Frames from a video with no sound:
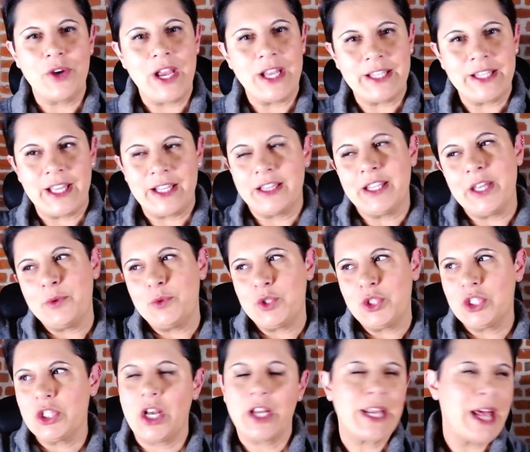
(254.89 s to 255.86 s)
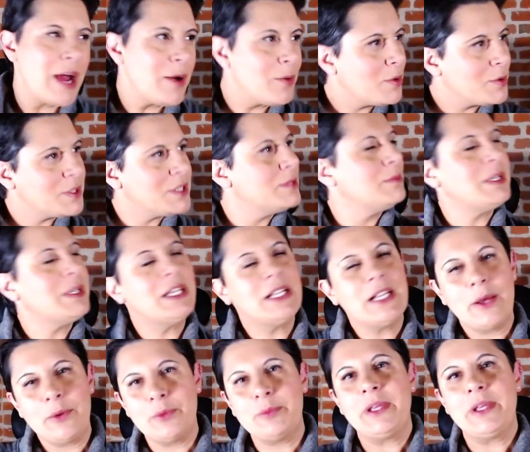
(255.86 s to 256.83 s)
and then they would shot arrows at me
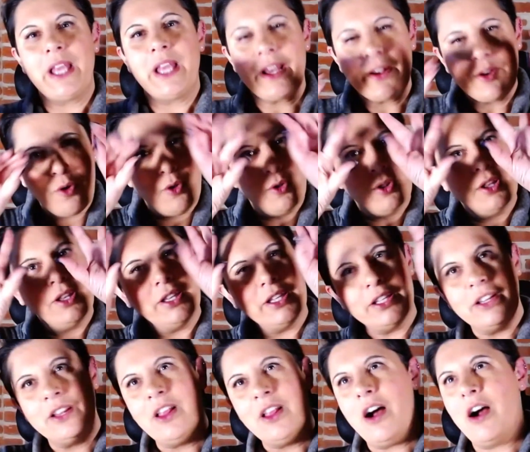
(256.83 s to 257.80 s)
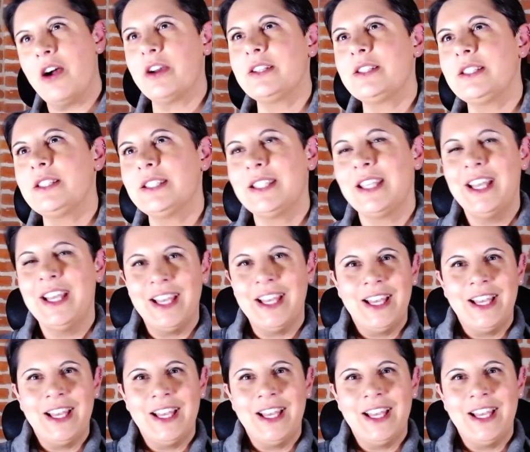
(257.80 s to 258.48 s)
and I would be like all little hearts.